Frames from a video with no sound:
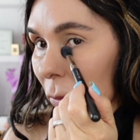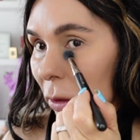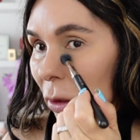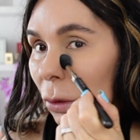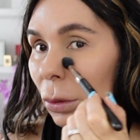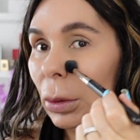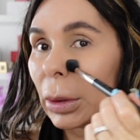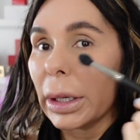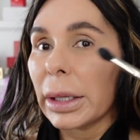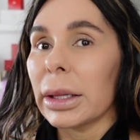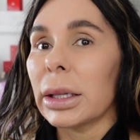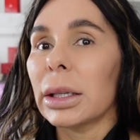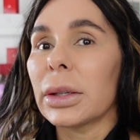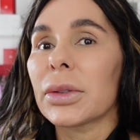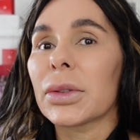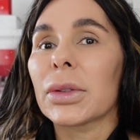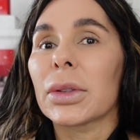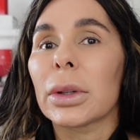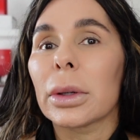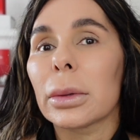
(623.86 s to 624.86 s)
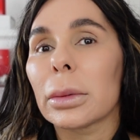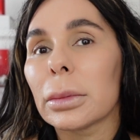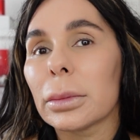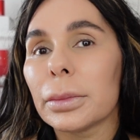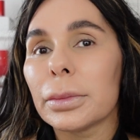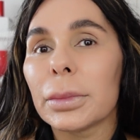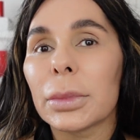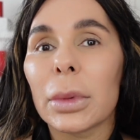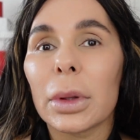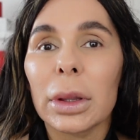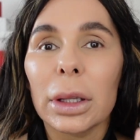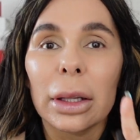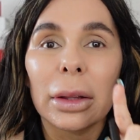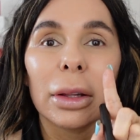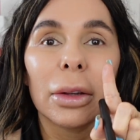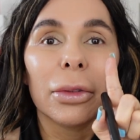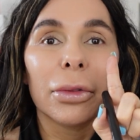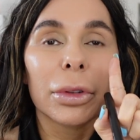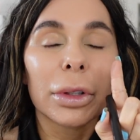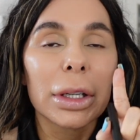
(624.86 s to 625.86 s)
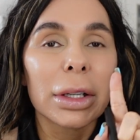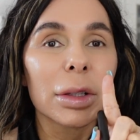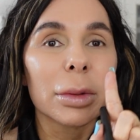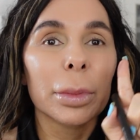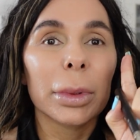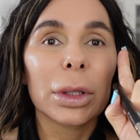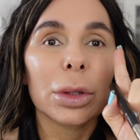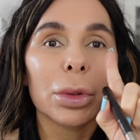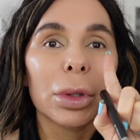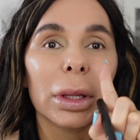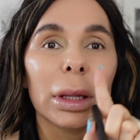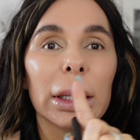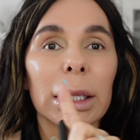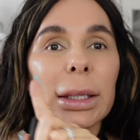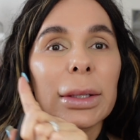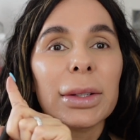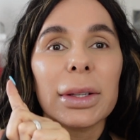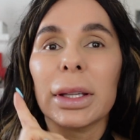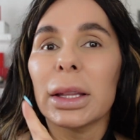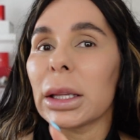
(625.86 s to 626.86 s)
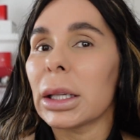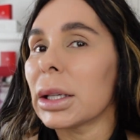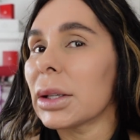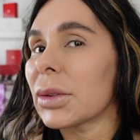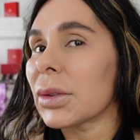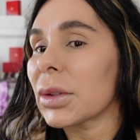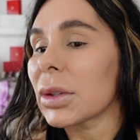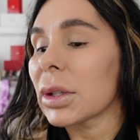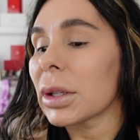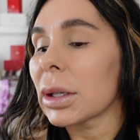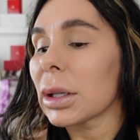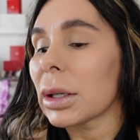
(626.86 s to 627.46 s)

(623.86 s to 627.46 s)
Look at this, the difference between this and this.